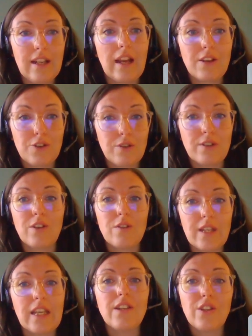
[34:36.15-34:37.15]
lecturers who
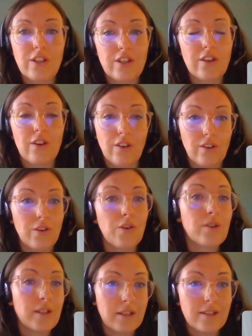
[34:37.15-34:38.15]
teach on
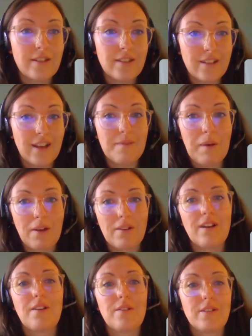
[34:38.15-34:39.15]
courses about
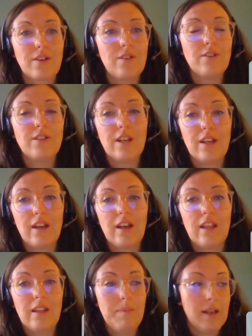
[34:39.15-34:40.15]
clinical psychology
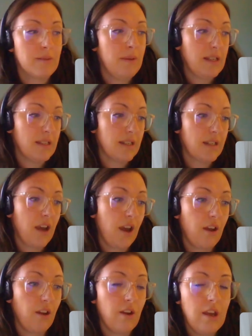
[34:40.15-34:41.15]
are the best place to go.